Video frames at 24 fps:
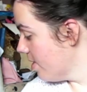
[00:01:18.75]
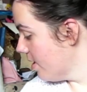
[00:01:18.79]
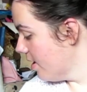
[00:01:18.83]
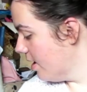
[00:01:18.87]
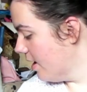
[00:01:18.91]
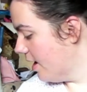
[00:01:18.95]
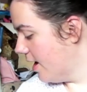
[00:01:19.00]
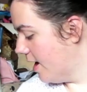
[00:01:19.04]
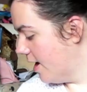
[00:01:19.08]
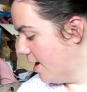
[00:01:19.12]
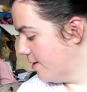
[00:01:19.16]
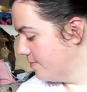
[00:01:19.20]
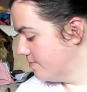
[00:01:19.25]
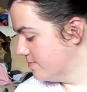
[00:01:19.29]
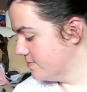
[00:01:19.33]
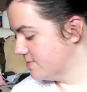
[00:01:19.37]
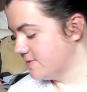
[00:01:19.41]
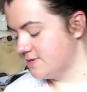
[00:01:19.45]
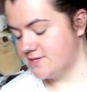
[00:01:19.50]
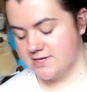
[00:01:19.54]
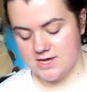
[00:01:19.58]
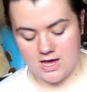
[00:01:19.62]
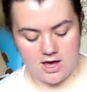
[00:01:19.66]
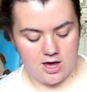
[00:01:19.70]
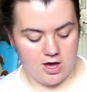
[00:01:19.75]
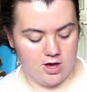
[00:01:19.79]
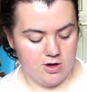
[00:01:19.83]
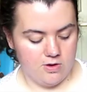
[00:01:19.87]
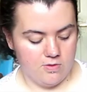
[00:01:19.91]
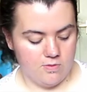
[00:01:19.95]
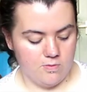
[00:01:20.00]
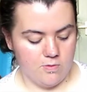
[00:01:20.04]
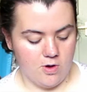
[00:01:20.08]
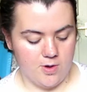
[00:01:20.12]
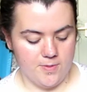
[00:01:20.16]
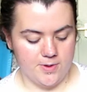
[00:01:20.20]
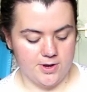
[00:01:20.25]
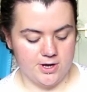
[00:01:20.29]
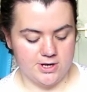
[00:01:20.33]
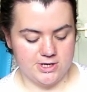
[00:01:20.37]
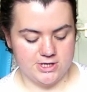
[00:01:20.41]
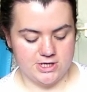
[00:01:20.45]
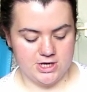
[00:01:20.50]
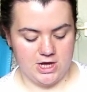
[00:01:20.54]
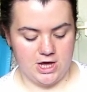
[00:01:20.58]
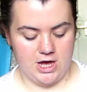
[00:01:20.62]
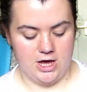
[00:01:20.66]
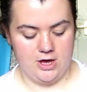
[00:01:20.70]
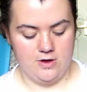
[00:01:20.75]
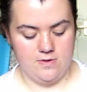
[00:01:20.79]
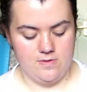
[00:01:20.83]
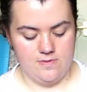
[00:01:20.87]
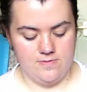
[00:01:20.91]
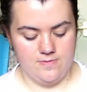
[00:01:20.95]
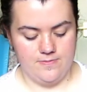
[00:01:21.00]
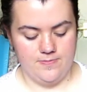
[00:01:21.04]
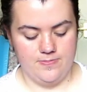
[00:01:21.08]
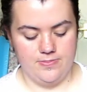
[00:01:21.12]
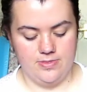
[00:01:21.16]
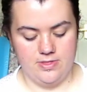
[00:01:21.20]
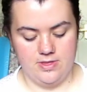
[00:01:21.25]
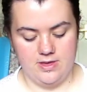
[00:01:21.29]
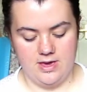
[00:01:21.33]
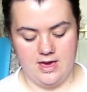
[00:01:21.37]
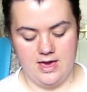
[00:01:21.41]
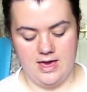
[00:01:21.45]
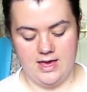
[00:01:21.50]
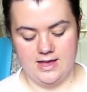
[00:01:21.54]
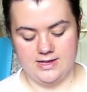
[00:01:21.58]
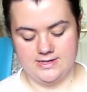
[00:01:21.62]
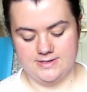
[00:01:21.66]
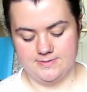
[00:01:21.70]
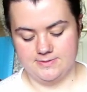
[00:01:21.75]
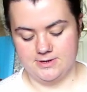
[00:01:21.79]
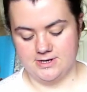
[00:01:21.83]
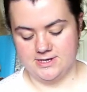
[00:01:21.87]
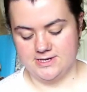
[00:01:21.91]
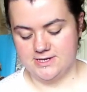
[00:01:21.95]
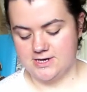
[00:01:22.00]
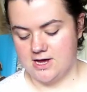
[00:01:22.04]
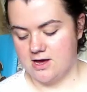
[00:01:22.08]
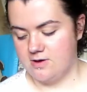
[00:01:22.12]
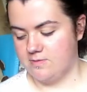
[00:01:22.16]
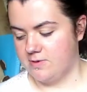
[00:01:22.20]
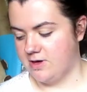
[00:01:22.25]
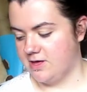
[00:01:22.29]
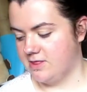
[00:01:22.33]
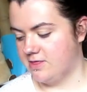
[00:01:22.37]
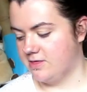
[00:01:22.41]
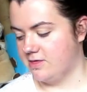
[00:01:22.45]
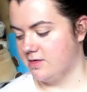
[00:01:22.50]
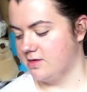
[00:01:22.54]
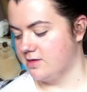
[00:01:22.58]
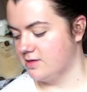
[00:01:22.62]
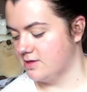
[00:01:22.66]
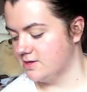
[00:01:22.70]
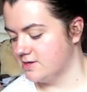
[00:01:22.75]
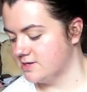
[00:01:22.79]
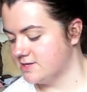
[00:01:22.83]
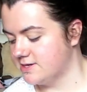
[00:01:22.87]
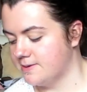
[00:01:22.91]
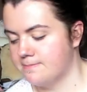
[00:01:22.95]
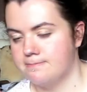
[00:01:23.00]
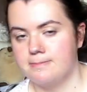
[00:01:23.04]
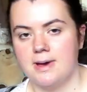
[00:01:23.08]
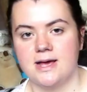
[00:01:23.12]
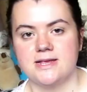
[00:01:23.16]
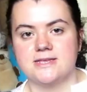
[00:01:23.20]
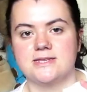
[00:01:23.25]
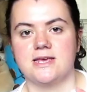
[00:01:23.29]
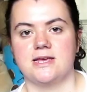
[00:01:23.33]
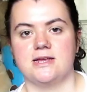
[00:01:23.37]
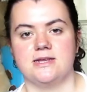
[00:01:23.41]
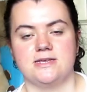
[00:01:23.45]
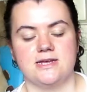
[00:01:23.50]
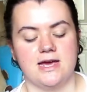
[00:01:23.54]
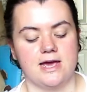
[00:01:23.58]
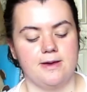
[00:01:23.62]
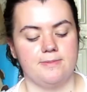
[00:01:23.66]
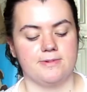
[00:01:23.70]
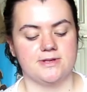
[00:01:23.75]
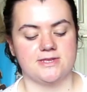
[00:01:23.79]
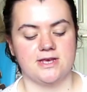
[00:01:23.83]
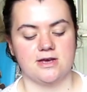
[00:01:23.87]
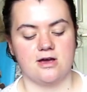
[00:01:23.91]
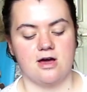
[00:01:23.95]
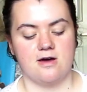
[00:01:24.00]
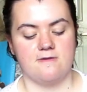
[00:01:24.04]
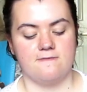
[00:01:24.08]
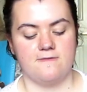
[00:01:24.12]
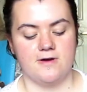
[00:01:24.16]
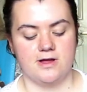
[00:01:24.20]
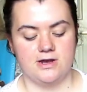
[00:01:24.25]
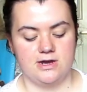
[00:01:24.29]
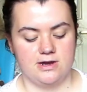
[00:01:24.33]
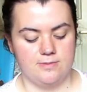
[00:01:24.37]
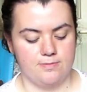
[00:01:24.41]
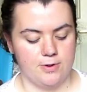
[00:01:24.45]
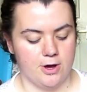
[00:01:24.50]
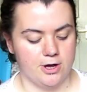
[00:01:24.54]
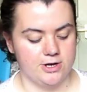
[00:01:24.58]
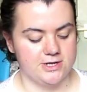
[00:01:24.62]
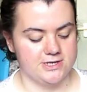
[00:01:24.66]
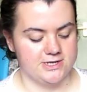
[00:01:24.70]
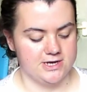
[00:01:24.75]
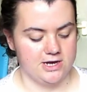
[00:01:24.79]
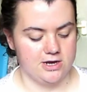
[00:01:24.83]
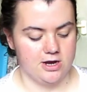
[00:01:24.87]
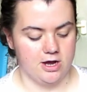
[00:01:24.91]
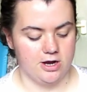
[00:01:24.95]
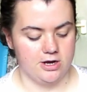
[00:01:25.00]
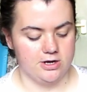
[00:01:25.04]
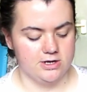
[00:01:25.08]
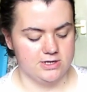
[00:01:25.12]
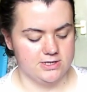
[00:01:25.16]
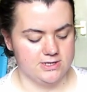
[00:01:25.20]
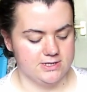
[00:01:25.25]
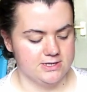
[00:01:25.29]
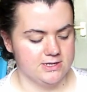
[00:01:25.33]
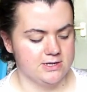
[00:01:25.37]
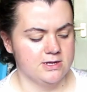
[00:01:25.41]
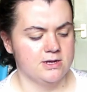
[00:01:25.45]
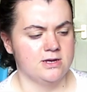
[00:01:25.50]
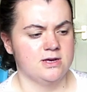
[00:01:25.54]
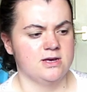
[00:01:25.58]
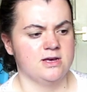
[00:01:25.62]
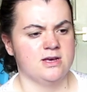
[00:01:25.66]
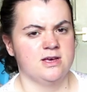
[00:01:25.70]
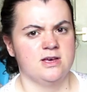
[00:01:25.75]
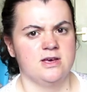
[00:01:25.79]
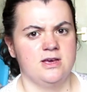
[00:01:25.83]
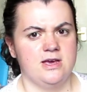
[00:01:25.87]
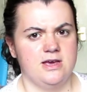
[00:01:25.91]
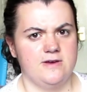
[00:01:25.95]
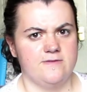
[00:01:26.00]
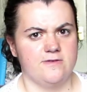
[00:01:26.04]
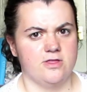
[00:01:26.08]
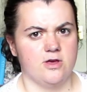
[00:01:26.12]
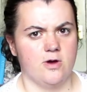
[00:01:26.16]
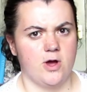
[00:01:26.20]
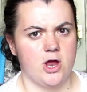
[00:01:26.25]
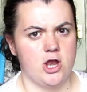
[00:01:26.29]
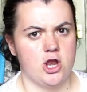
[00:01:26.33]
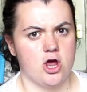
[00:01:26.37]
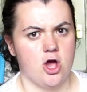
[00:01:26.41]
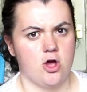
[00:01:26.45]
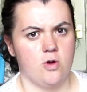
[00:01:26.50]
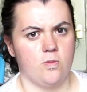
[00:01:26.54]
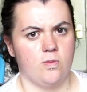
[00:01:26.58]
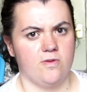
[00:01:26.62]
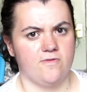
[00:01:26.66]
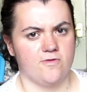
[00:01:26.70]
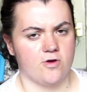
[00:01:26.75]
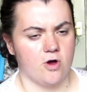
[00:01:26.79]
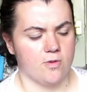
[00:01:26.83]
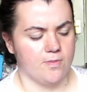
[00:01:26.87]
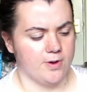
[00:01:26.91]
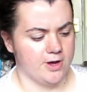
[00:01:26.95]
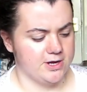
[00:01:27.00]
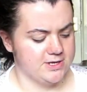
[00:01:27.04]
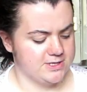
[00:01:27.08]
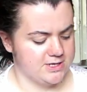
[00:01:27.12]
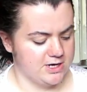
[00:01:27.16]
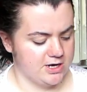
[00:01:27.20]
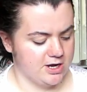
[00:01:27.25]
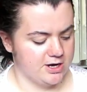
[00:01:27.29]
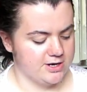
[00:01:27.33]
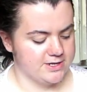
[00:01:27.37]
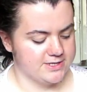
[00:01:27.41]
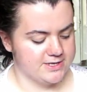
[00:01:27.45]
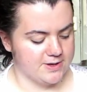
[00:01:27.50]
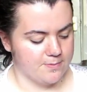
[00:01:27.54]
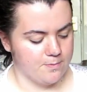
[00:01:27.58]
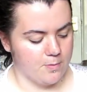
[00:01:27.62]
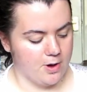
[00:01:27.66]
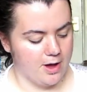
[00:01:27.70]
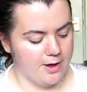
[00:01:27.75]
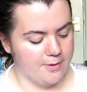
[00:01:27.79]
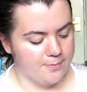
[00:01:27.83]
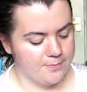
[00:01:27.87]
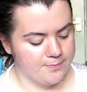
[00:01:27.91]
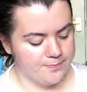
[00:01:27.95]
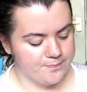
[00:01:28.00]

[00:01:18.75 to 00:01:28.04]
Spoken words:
So what I'm going to do is I'm going to start with some masking tape because I can't find any post-it notes, even though I know we've got post-it notes somewhere.